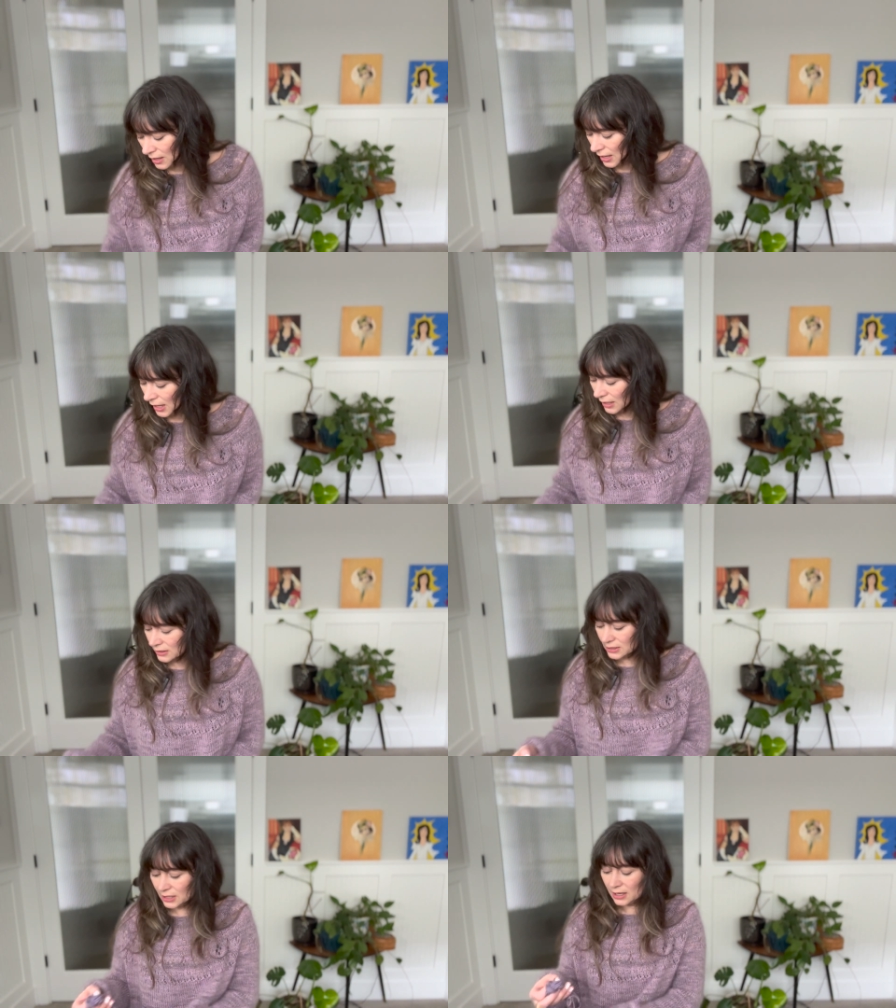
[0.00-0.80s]

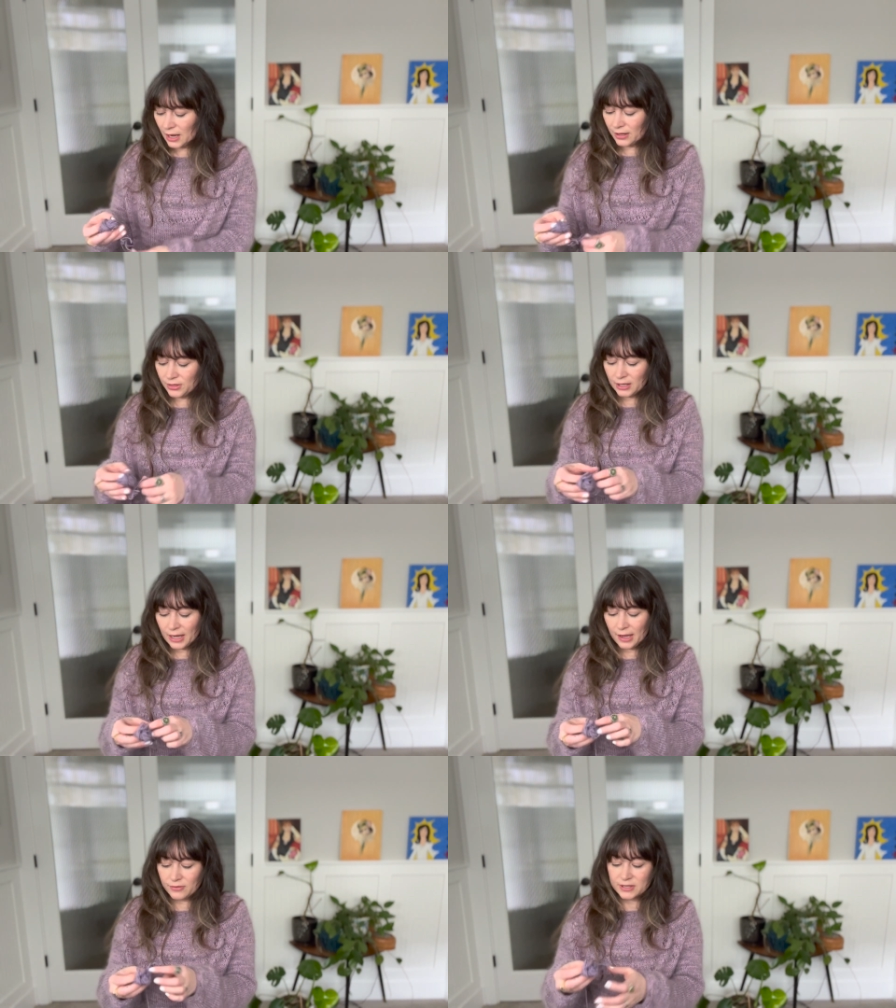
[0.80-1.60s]
And I think I
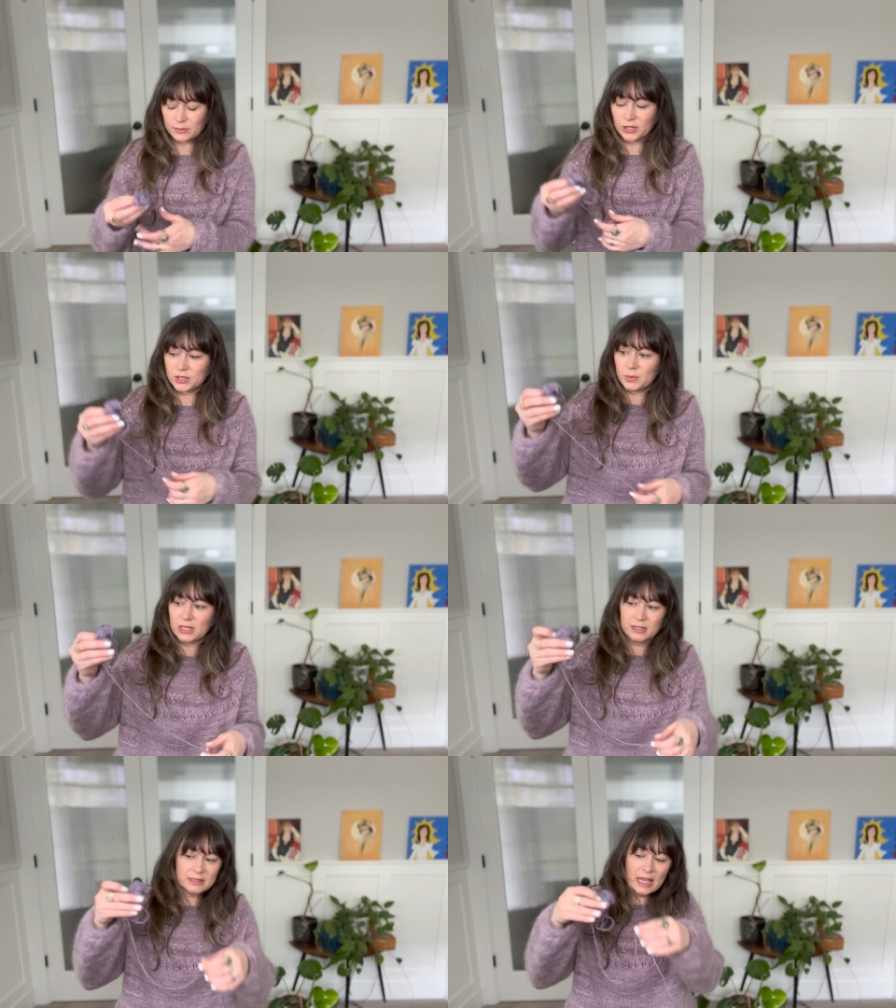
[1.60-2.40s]
have this much
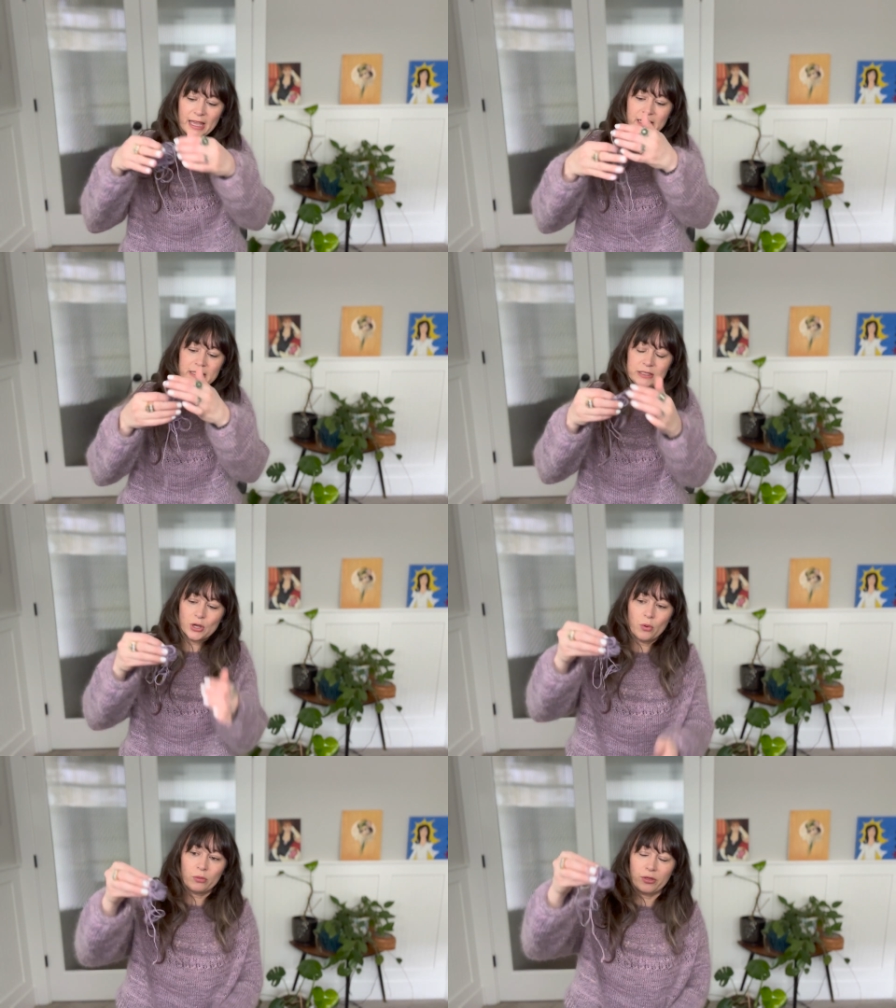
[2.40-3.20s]
because I
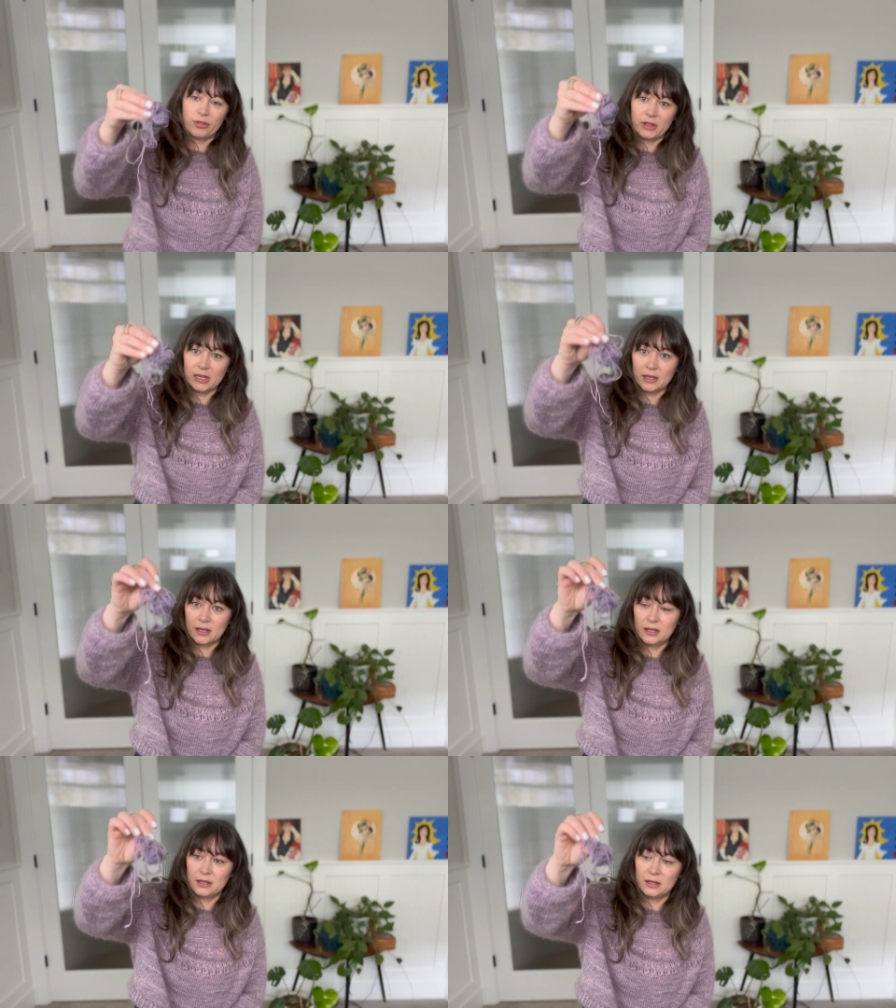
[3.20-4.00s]
don't think
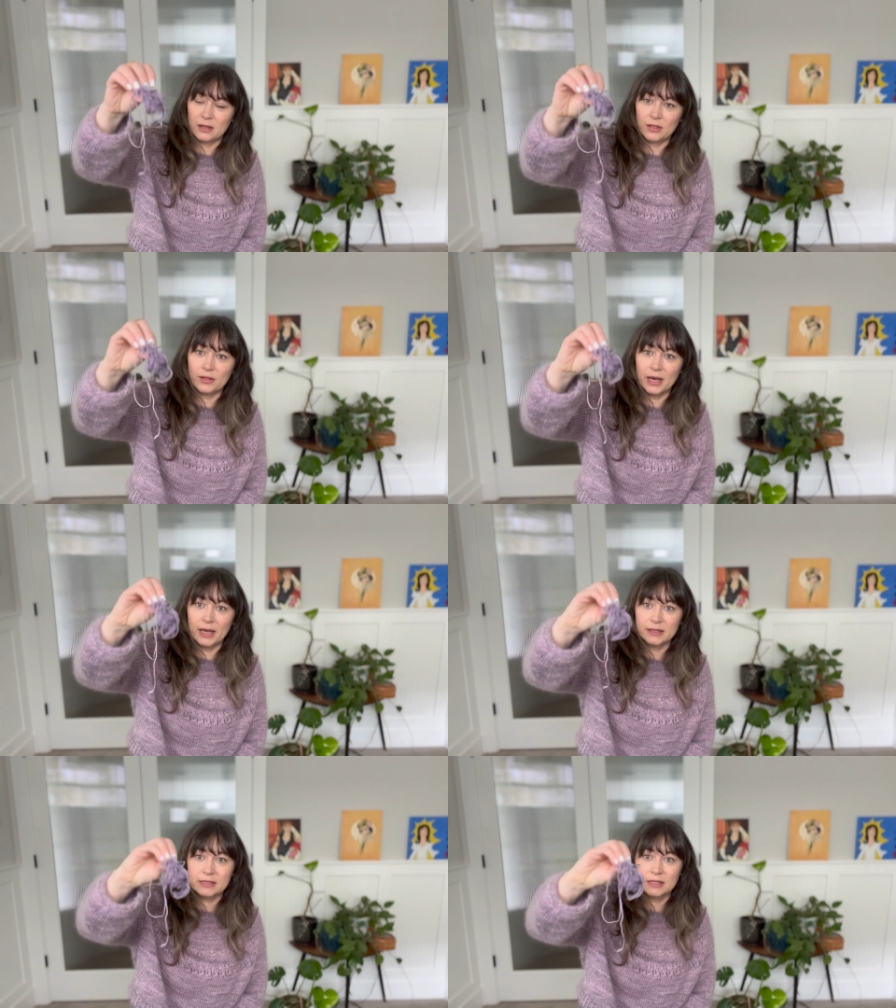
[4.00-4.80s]

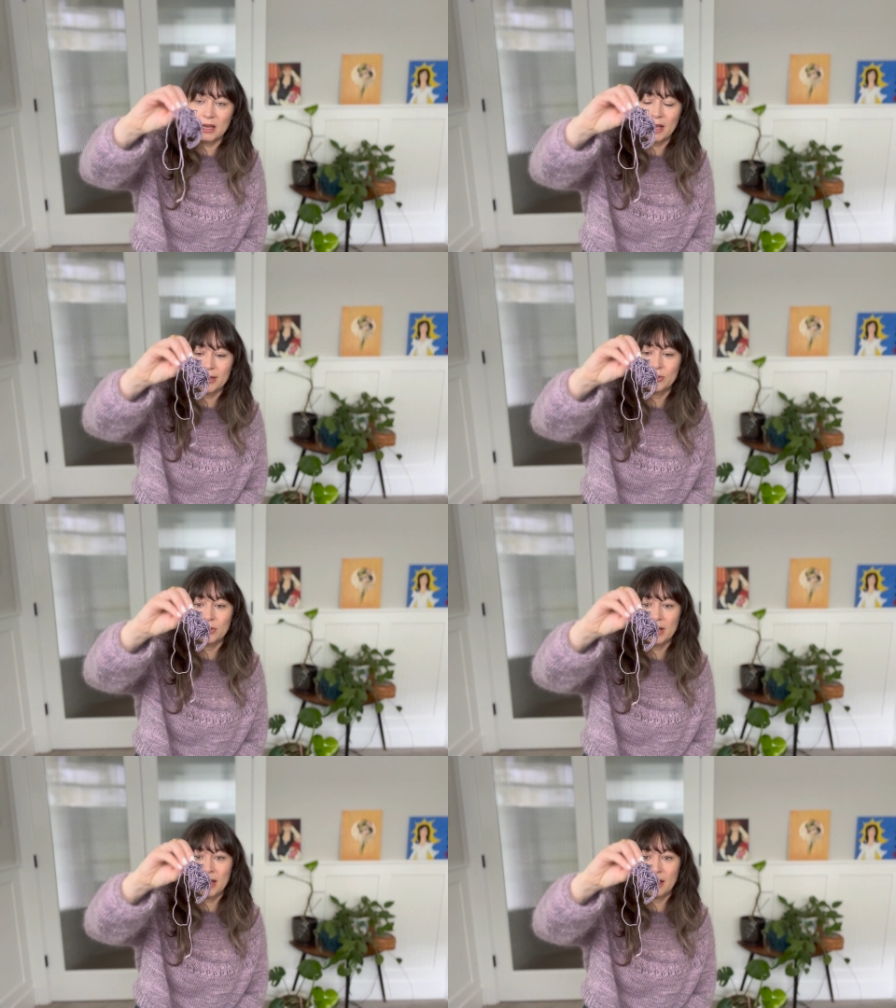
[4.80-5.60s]
that I
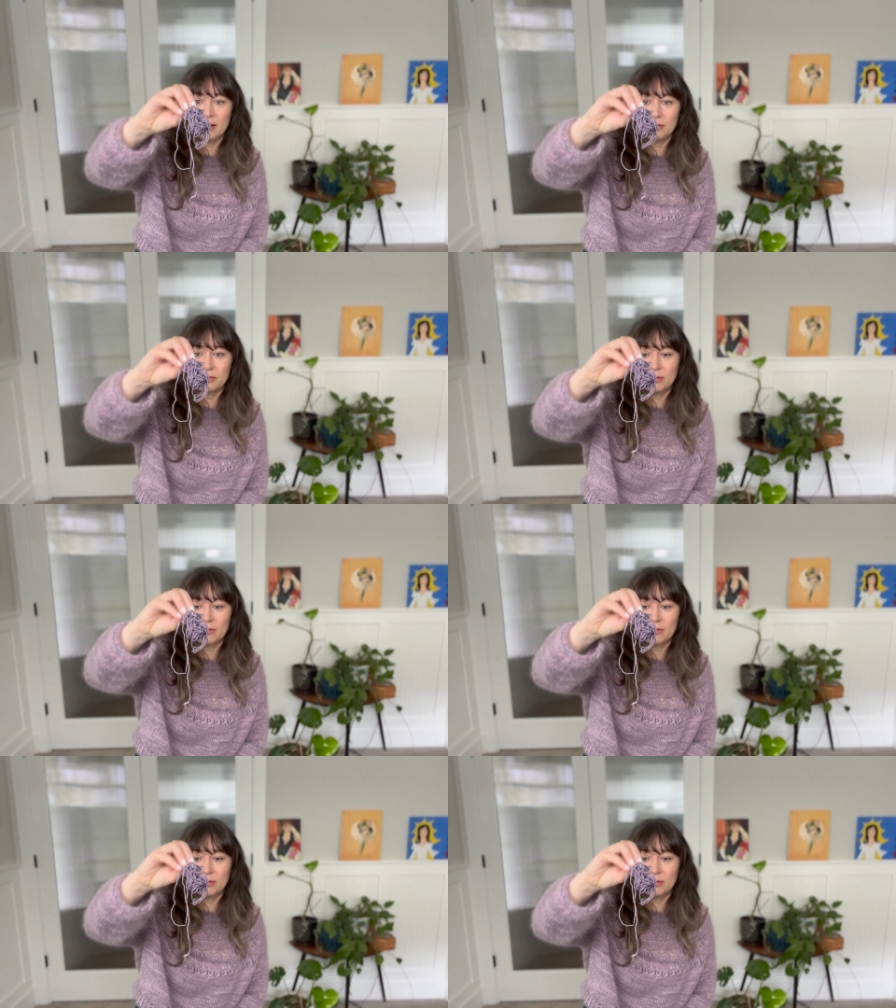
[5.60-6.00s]
could have